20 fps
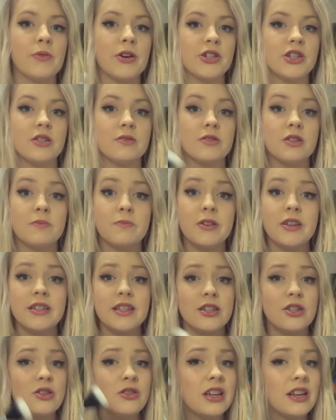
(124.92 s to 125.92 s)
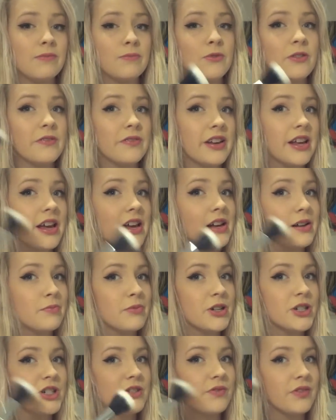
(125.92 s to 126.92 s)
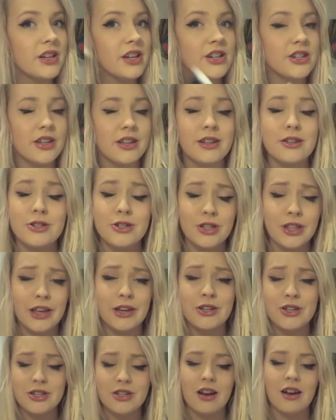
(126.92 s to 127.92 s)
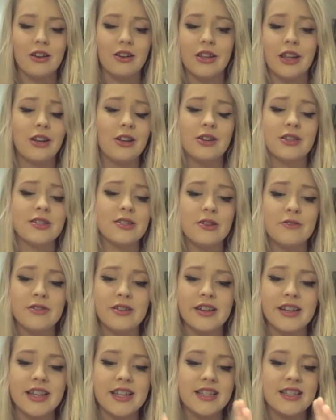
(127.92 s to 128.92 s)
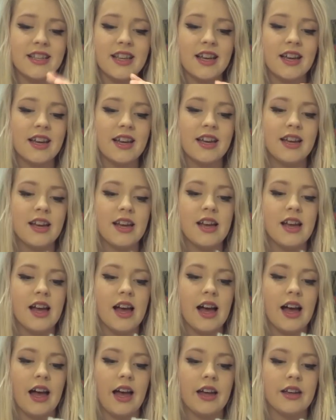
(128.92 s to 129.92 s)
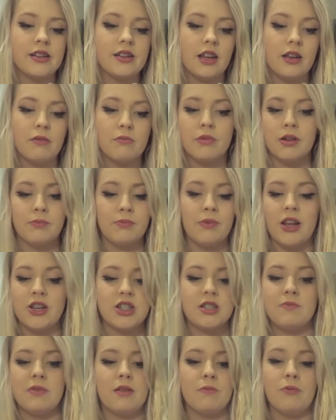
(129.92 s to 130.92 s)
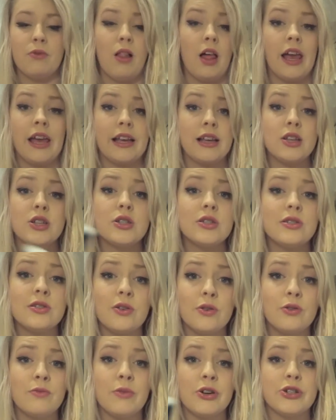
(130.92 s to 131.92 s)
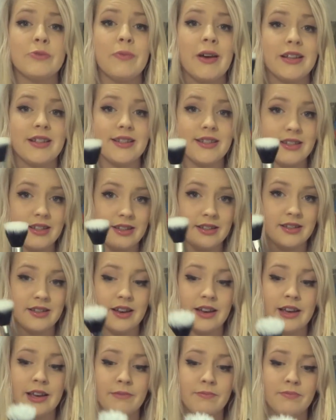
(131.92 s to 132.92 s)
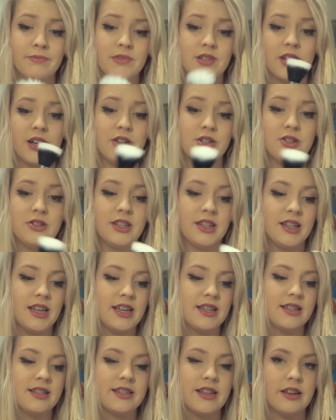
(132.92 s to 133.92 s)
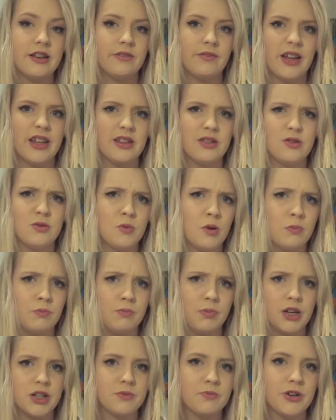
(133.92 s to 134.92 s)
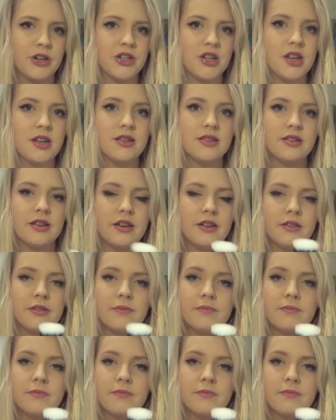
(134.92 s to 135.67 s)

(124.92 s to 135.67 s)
brushes just because they do give more of an airbrushed finish, and they look so nice. And my blush has been applying so much better since I started using these instead of like the normal blush brushes, so